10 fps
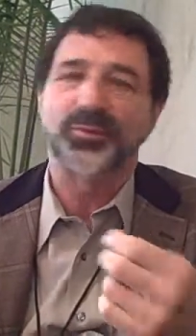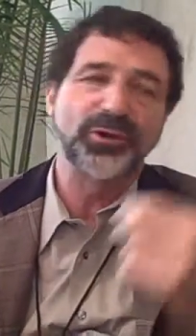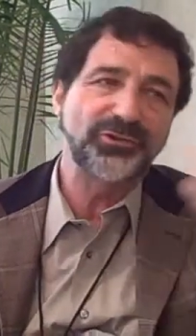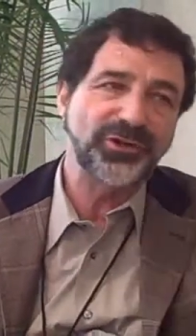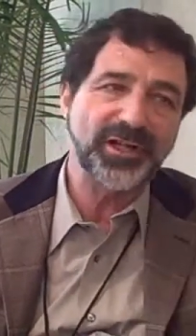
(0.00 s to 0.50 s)

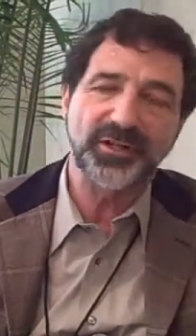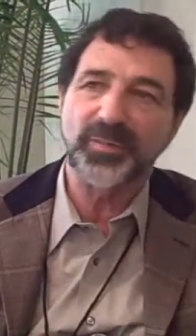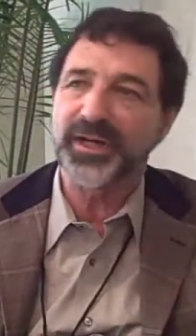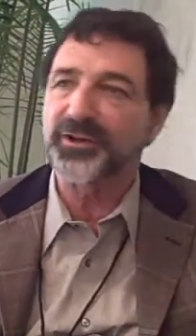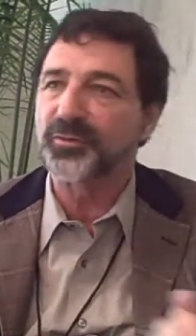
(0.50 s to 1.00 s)
appreciated
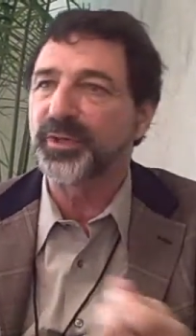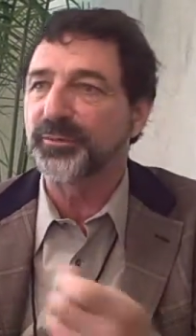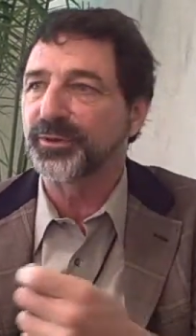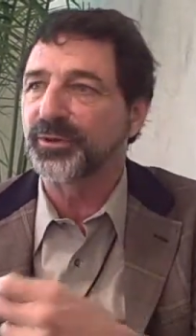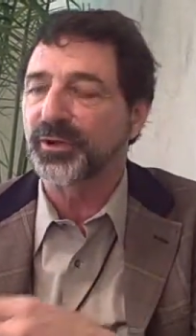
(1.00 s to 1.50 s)
by other
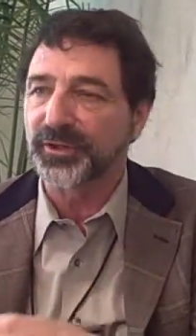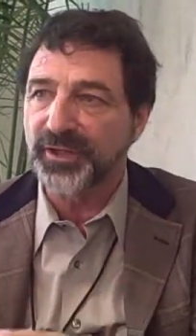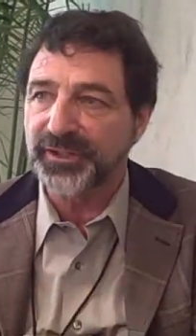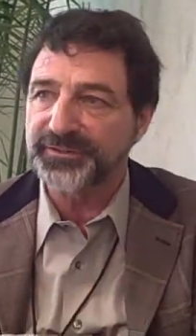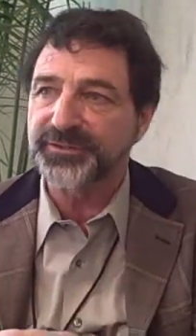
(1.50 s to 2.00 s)
people or
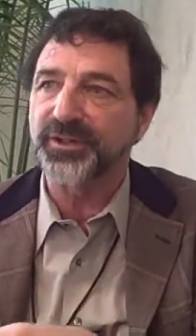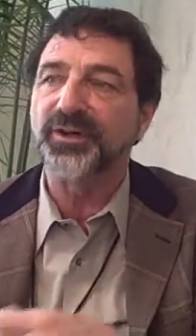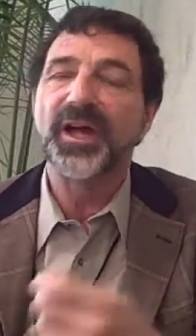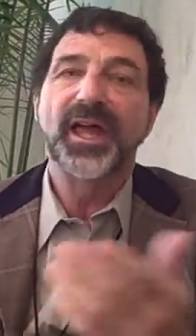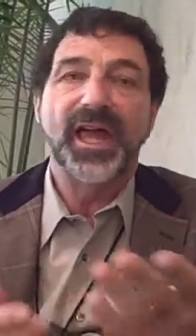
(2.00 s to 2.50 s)
not
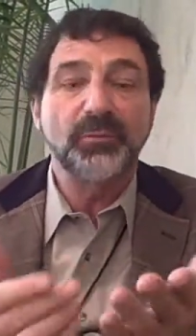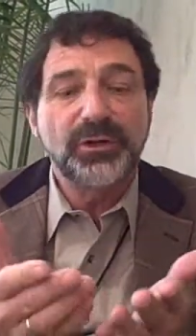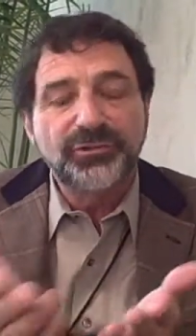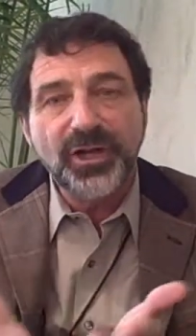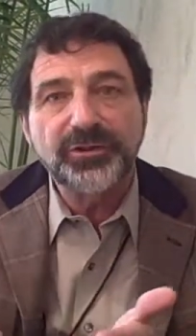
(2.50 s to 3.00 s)
so, and
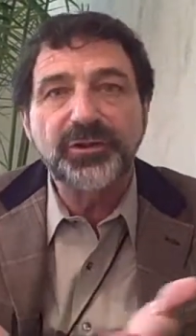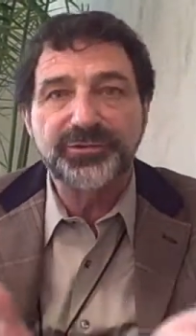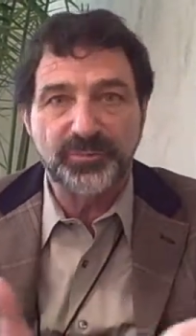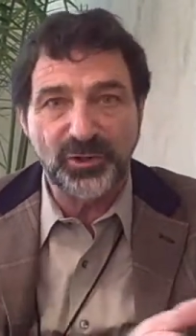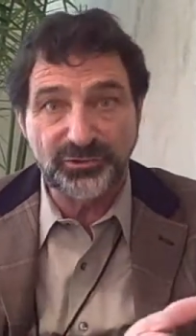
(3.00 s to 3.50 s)
we check
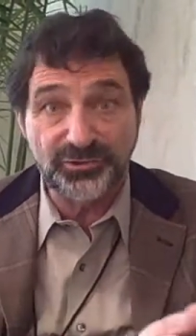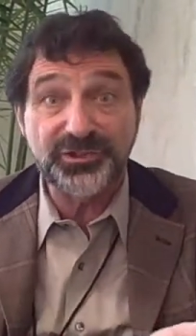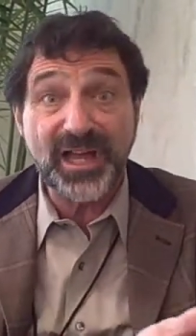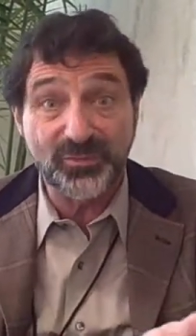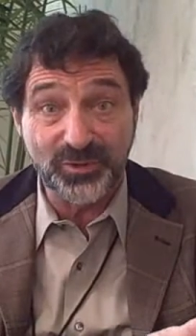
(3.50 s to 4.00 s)
those
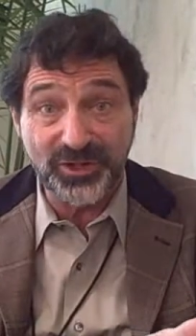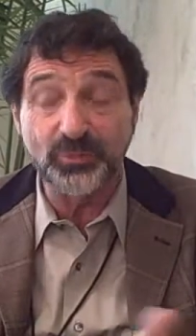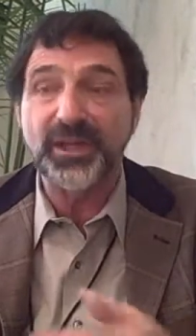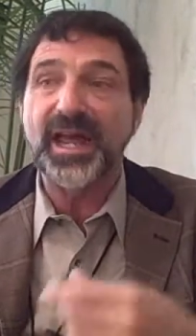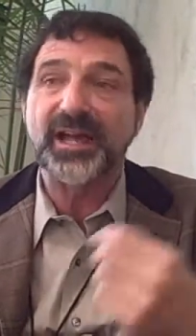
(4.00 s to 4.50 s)
emotions out with
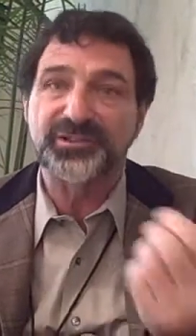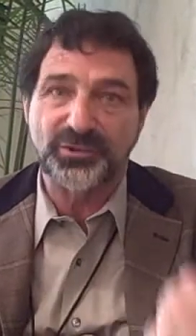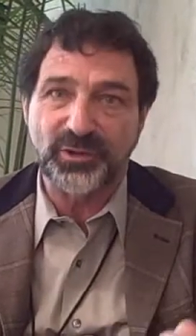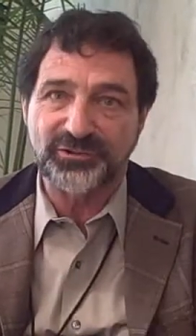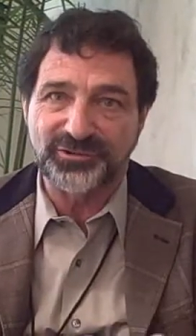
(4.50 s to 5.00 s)
it. We ask
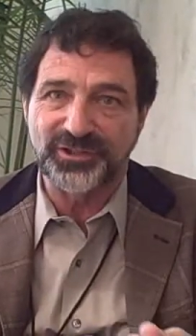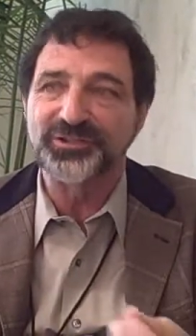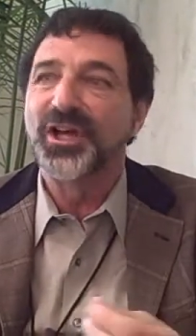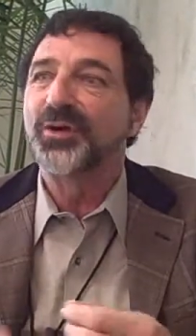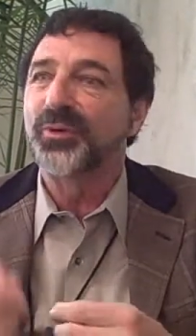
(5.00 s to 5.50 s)

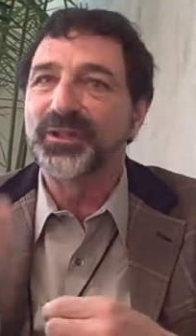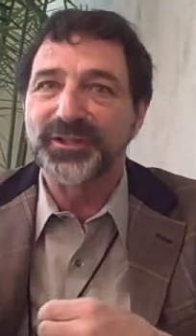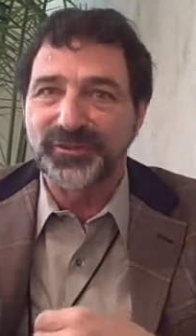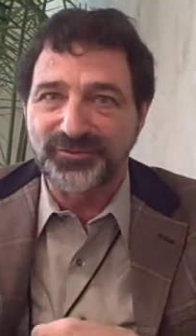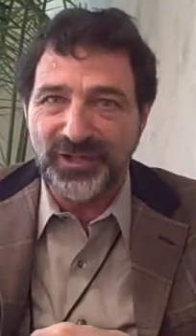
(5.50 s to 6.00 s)
questions, we
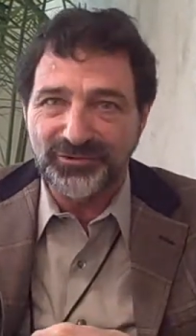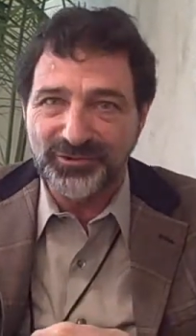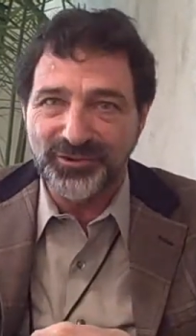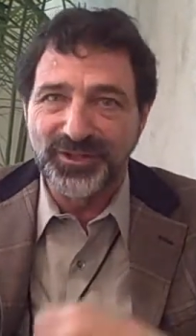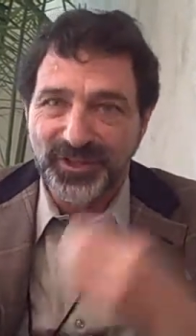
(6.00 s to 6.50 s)
look at
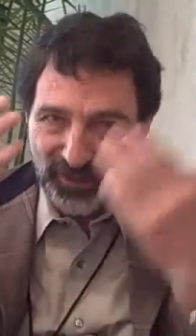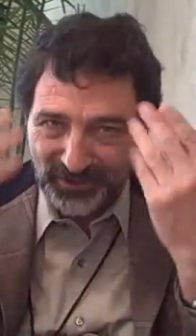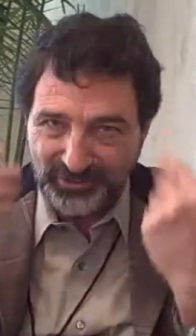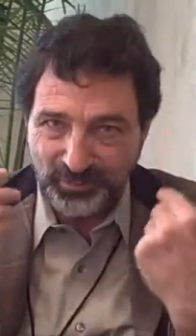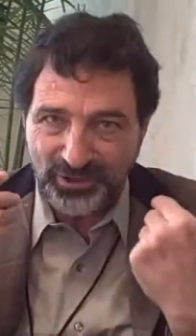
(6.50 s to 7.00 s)
facial
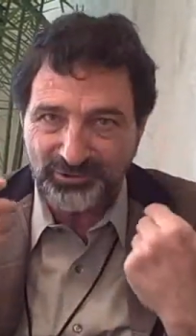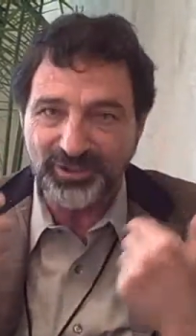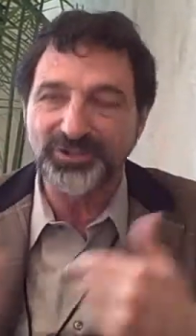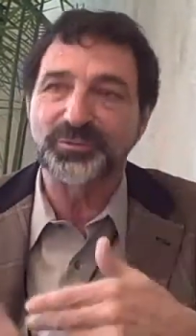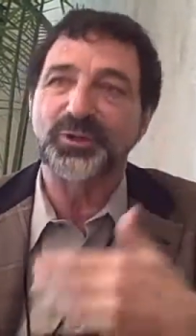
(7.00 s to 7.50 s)

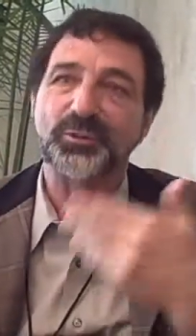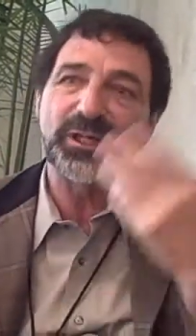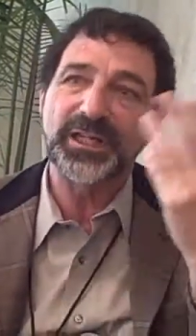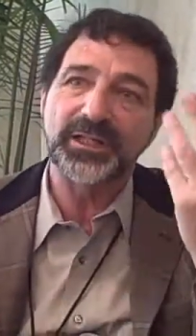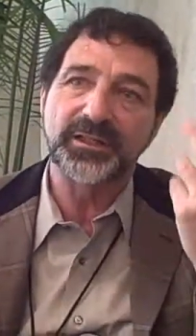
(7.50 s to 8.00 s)
expressions, we
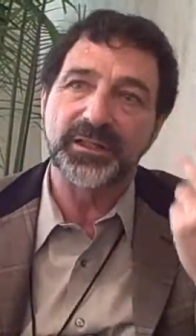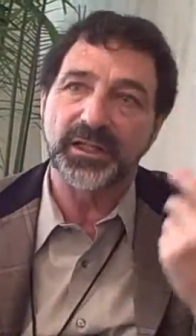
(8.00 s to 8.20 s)
read